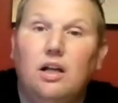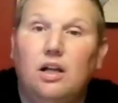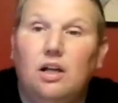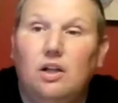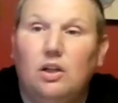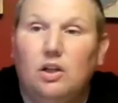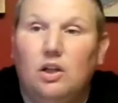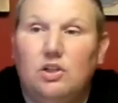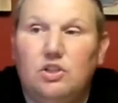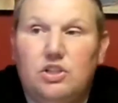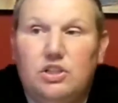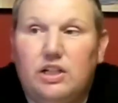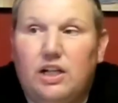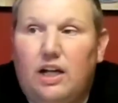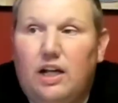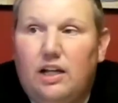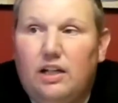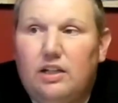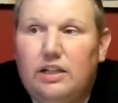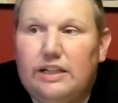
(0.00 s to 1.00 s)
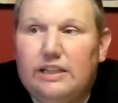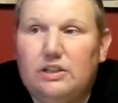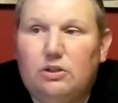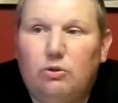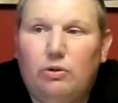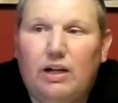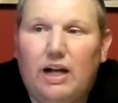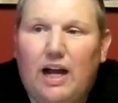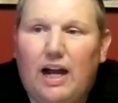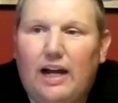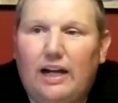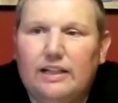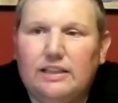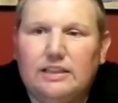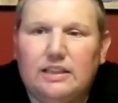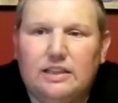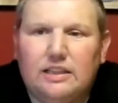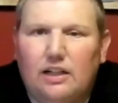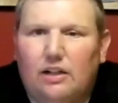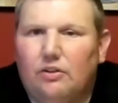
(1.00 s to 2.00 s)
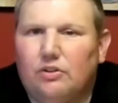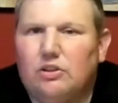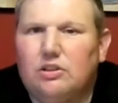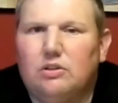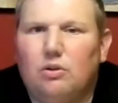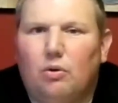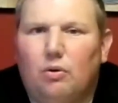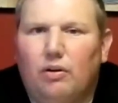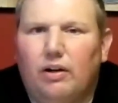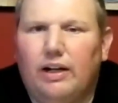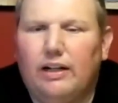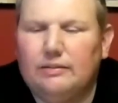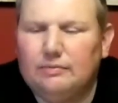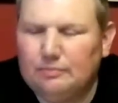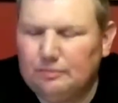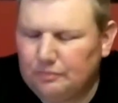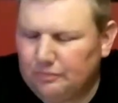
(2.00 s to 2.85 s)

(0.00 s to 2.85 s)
Legit. These two guys can tell a story.